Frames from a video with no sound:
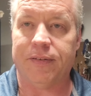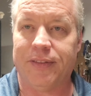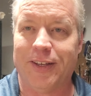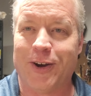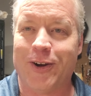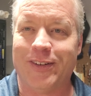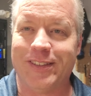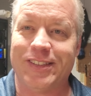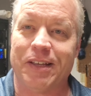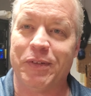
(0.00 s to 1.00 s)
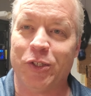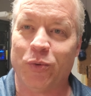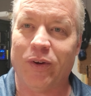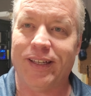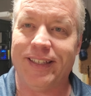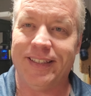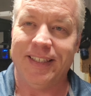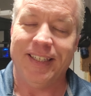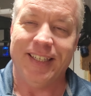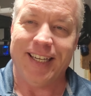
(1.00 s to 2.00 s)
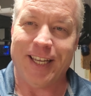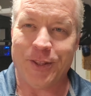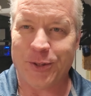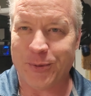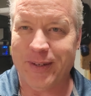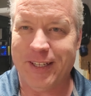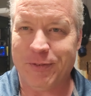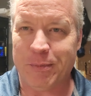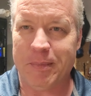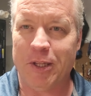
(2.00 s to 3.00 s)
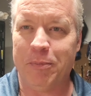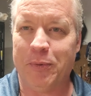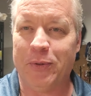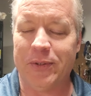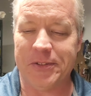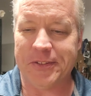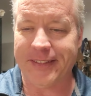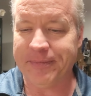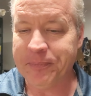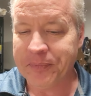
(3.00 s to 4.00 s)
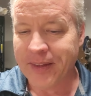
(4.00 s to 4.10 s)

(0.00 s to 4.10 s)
of the R720 and the 3 different motherboards and